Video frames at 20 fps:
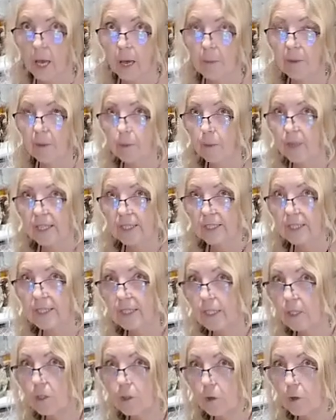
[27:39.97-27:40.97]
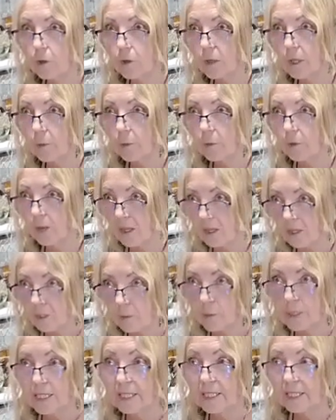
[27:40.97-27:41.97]
but we still only want
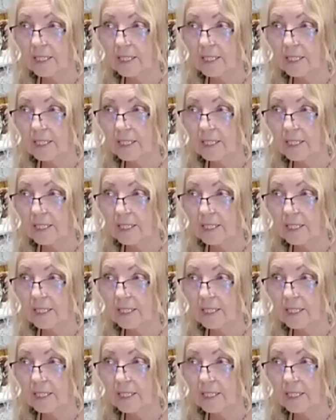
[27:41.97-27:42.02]
1